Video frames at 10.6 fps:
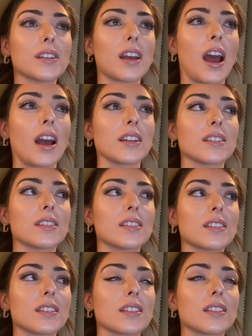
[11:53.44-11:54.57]
and
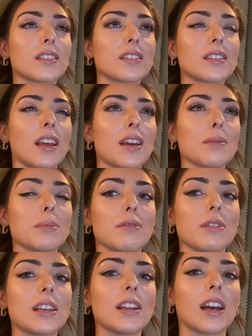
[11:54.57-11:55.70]
they can be
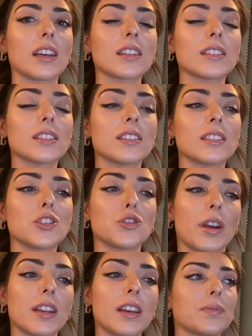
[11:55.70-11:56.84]
really like
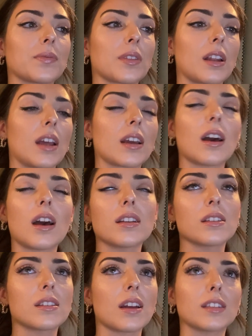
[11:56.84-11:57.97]
draining. Like
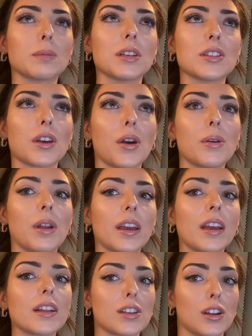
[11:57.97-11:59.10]
understandably so, like
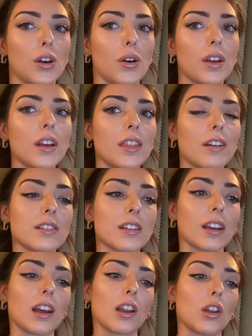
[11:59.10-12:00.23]
it's a lot. There is like
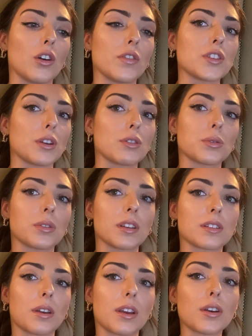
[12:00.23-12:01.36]
a lot of social things
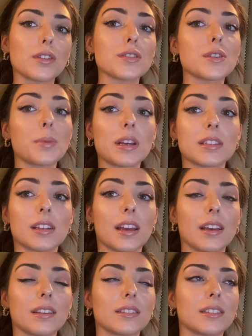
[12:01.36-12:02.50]
going on. So
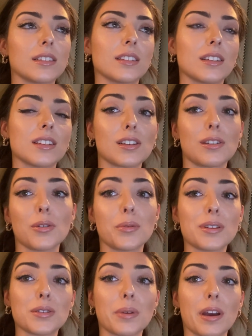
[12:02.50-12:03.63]
basically, it's a
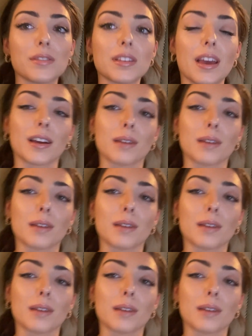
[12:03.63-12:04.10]
long-winded way of saying